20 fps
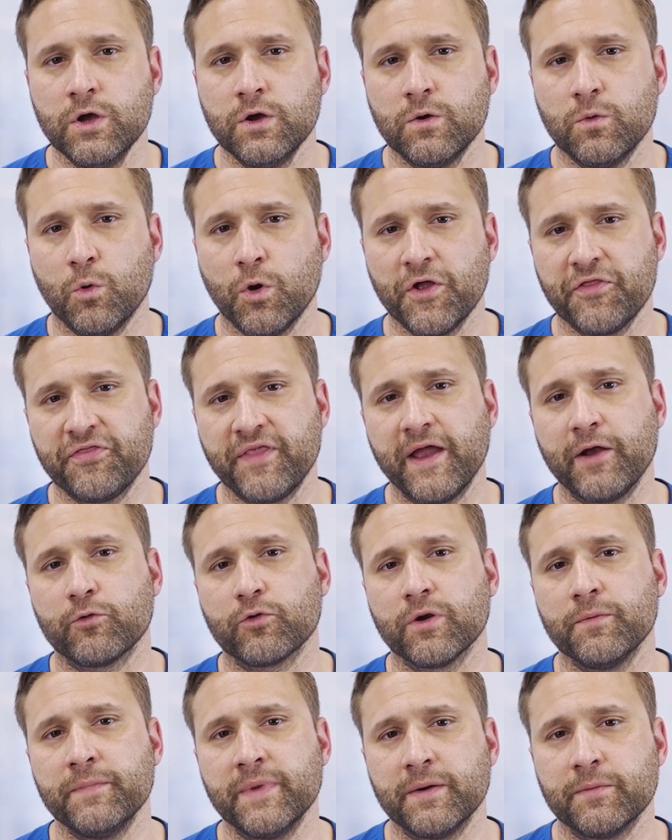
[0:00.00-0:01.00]
what they
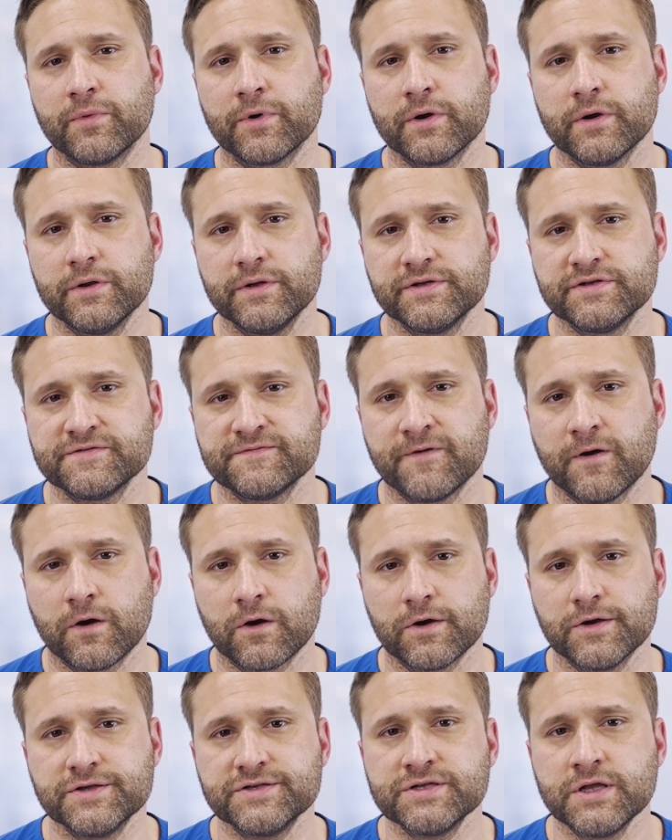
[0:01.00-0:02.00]
remember as
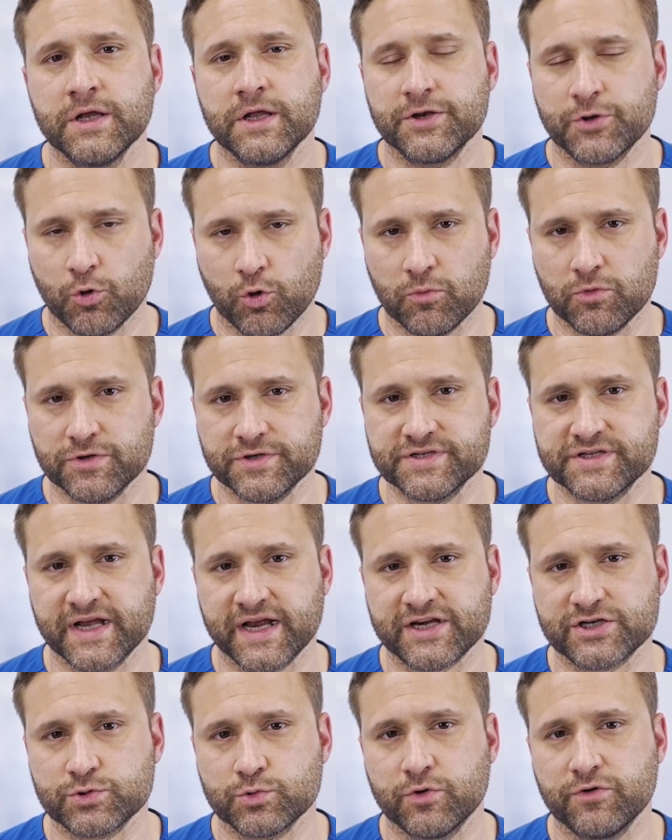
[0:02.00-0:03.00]
far as normal
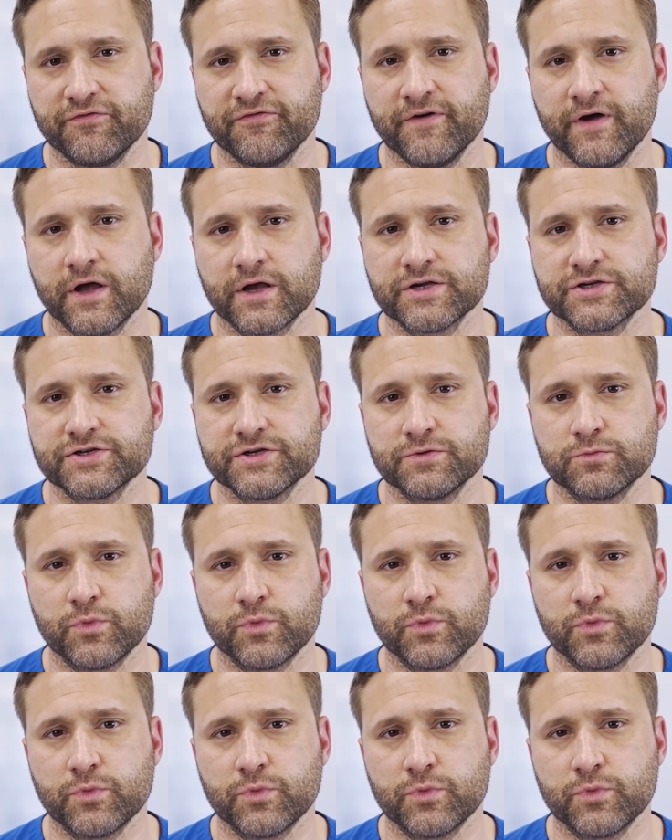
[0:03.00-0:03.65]
sexual function,